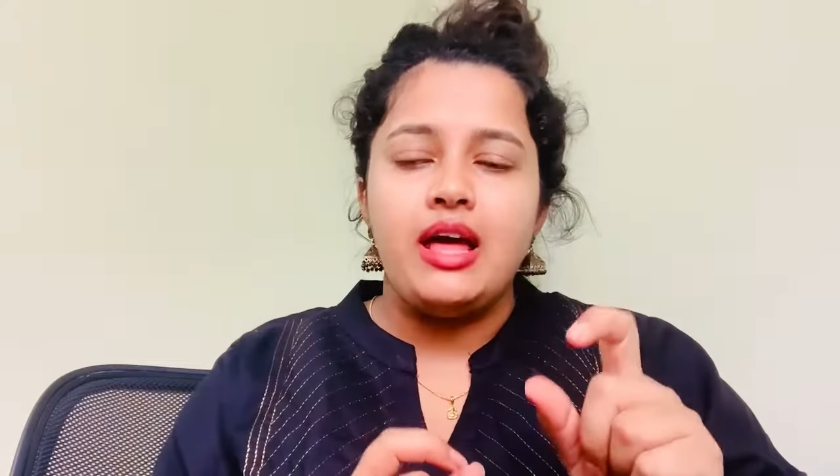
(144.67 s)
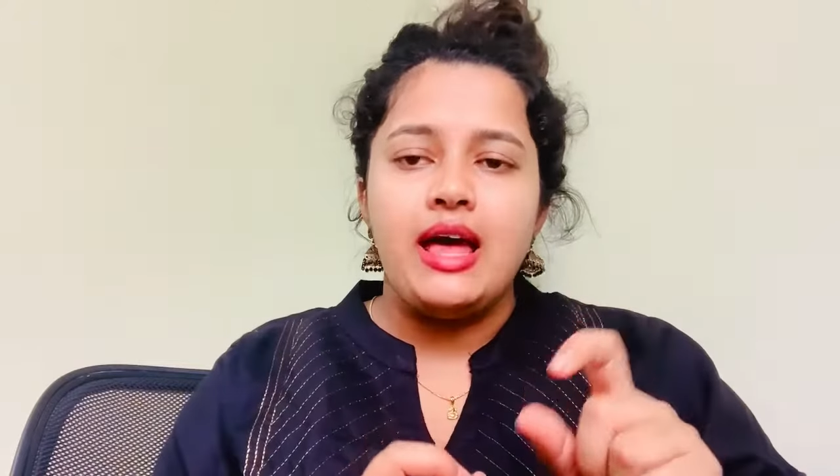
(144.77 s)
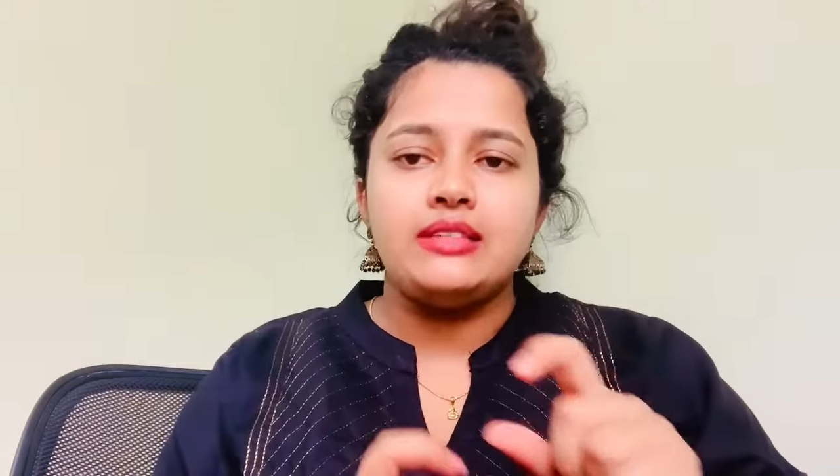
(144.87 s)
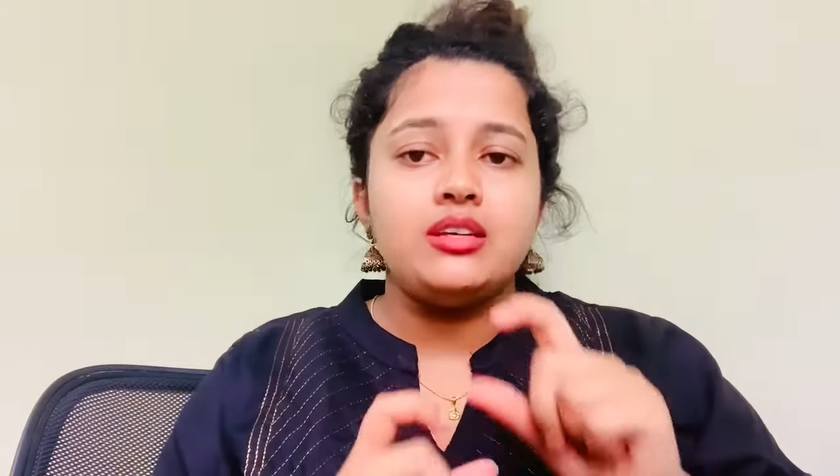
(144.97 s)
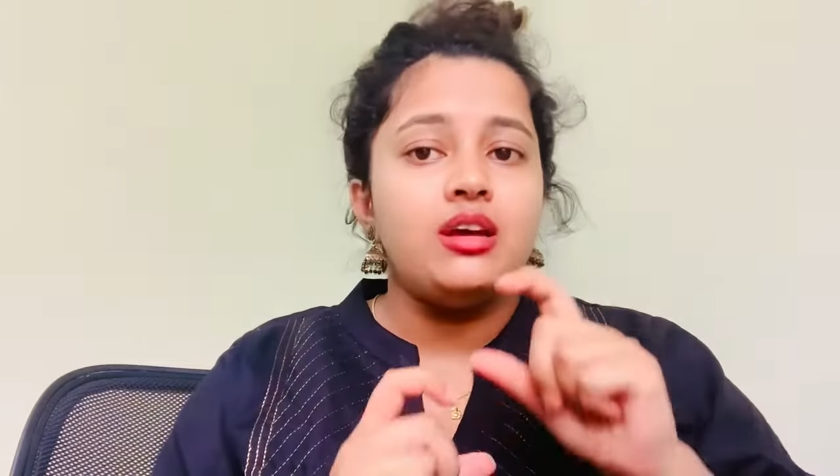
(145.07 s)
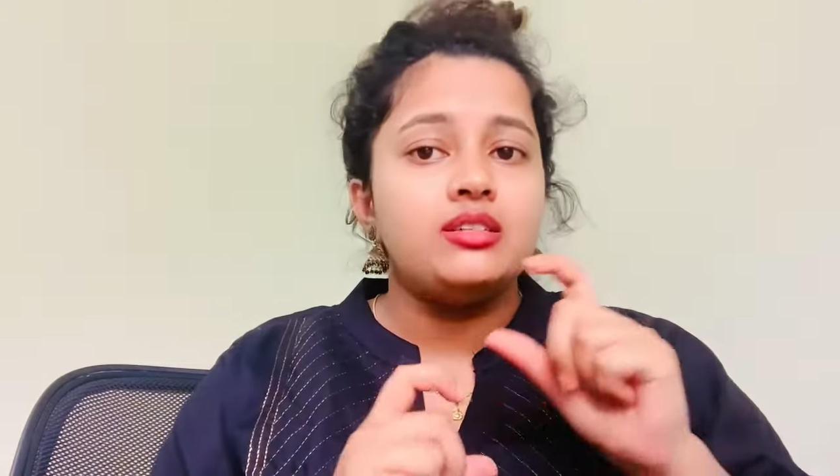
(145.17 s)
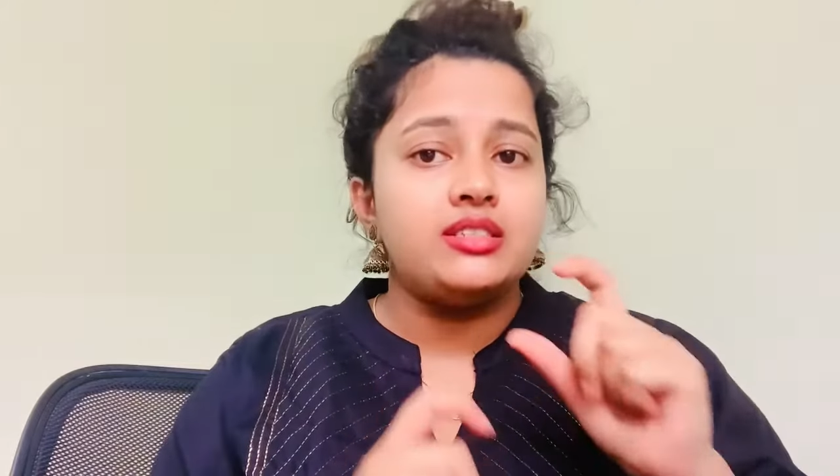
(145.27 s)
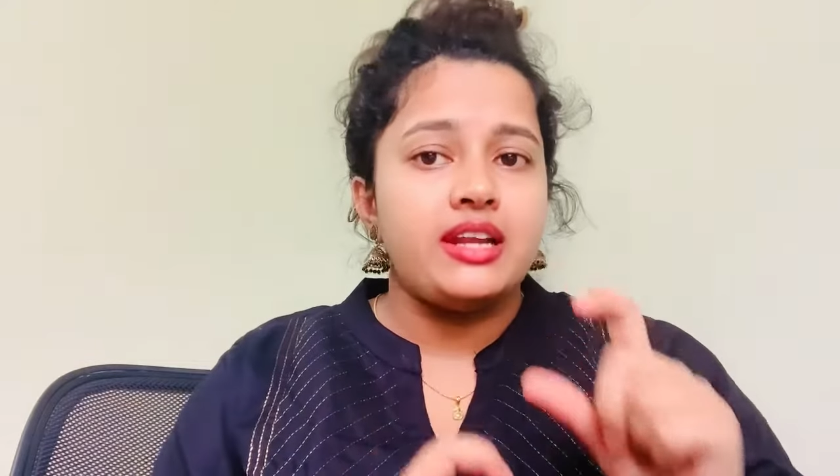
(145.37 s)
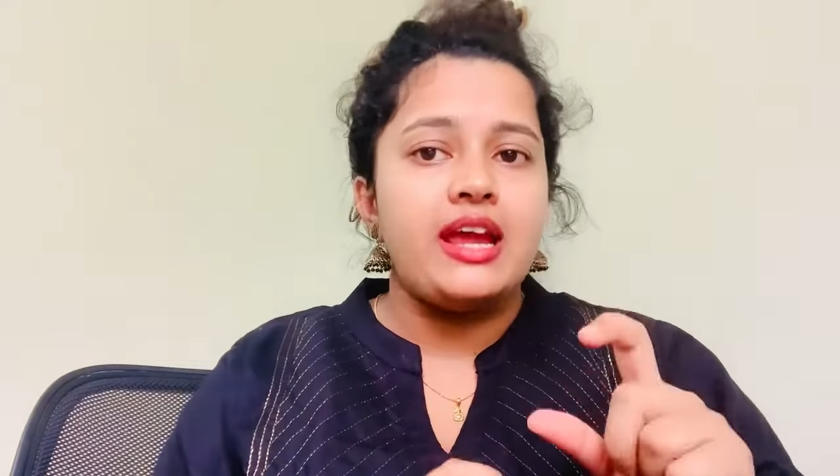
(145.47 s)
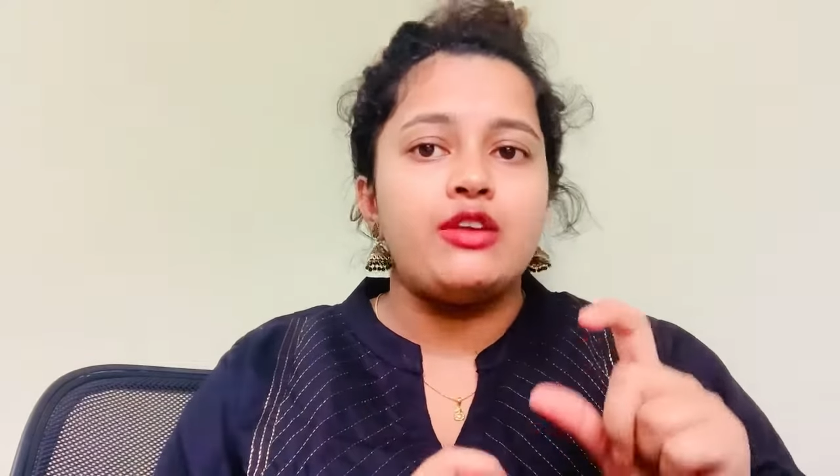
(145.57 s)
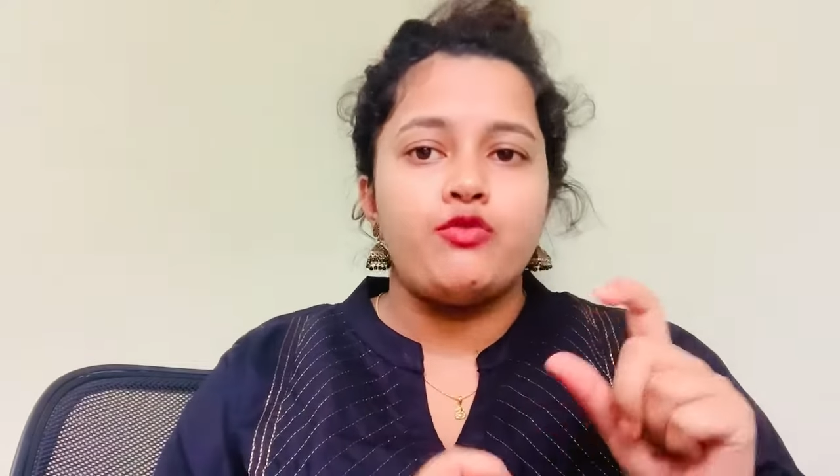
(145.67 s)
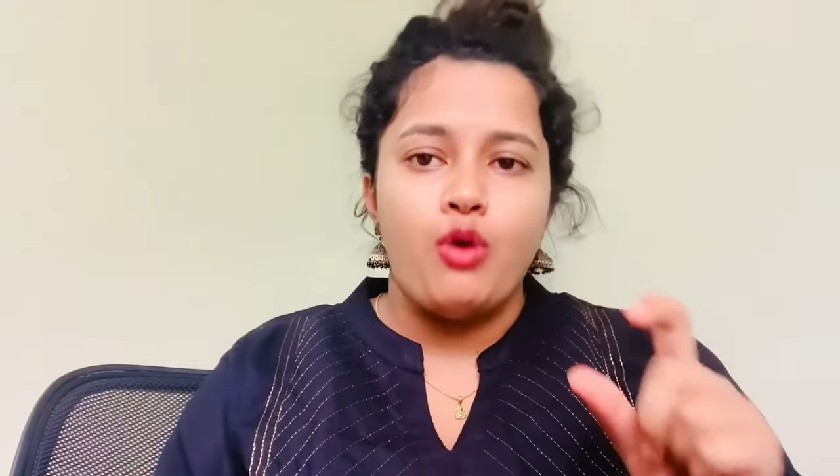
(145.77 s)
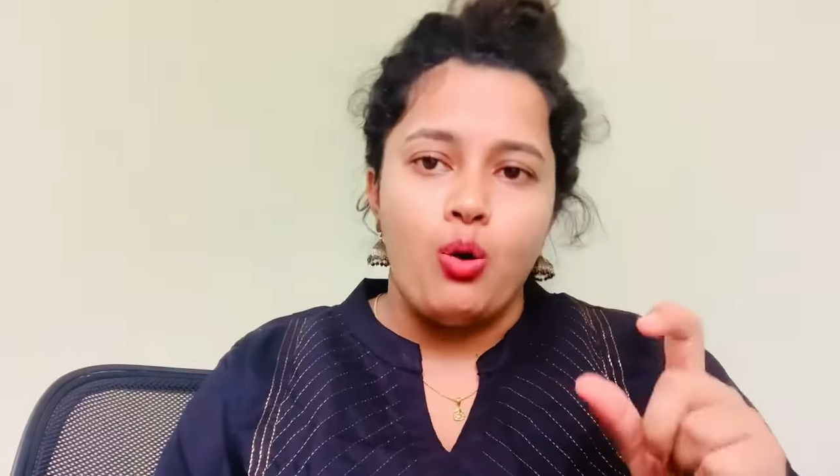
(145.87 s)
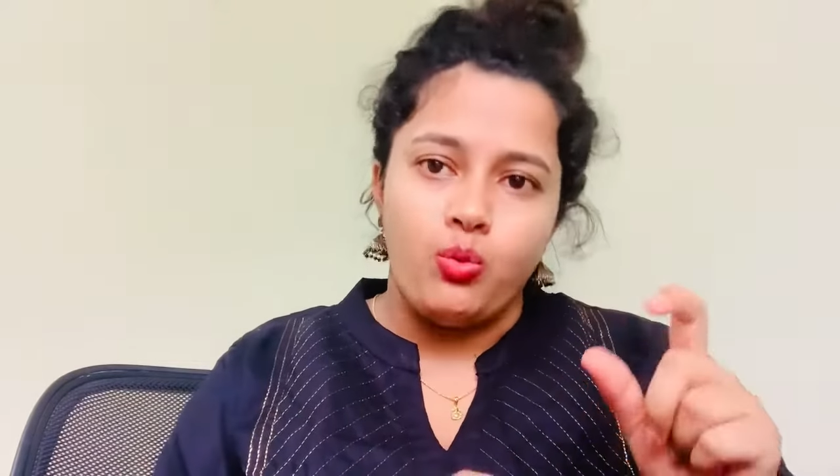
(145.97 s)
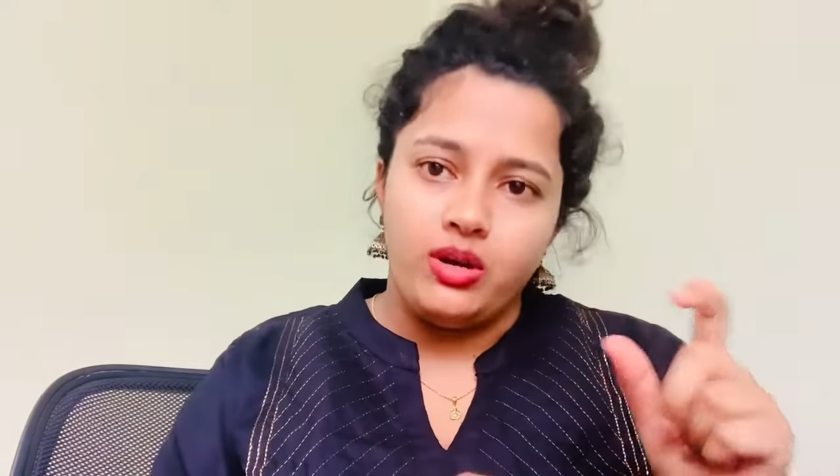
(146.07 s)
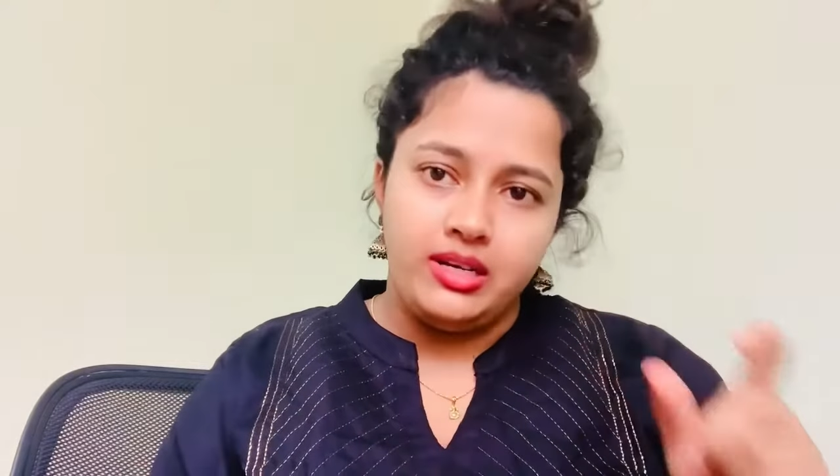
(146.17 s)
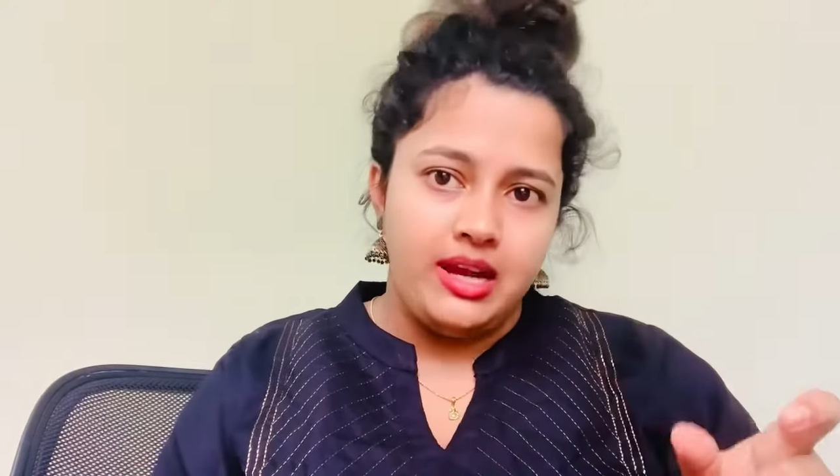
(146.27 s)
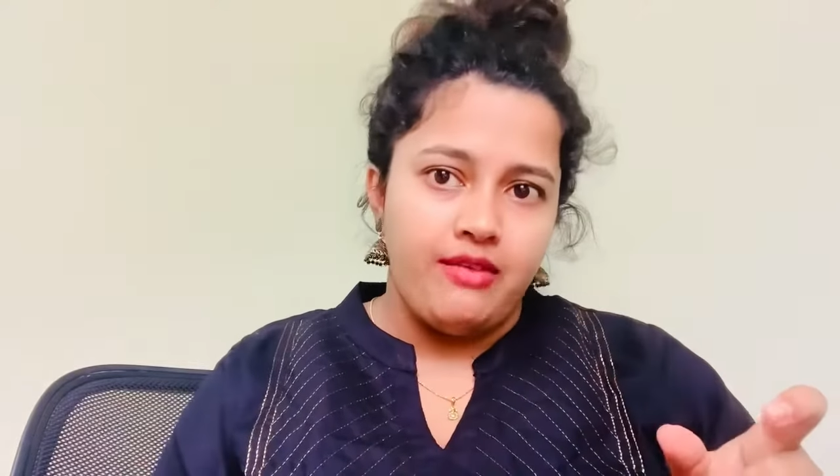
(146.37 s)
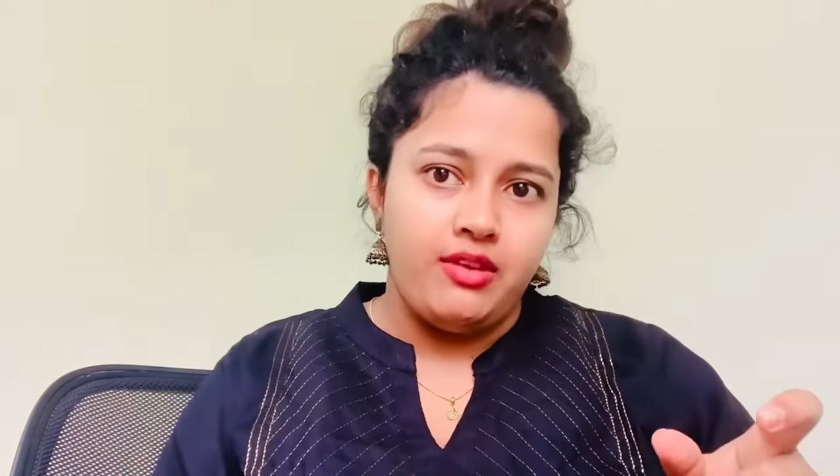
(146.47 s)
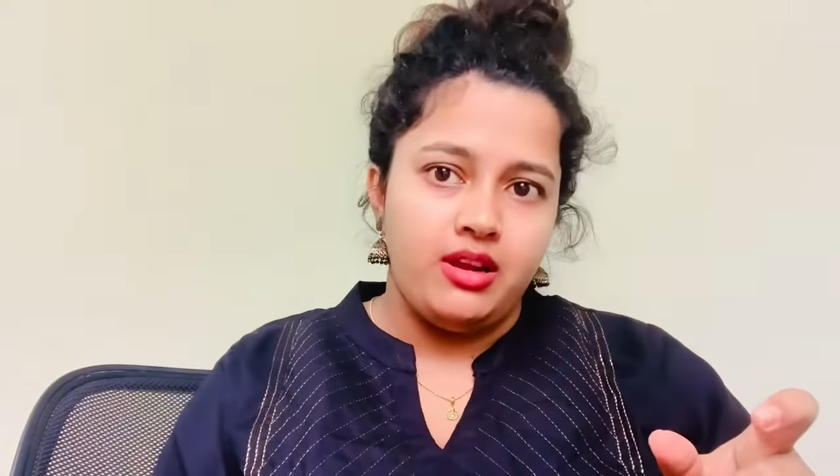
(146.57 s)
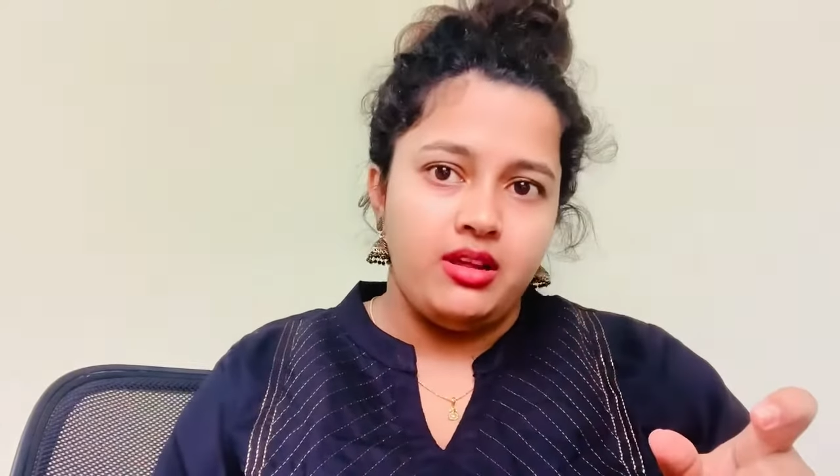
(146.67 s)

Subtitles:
as a straightforward level.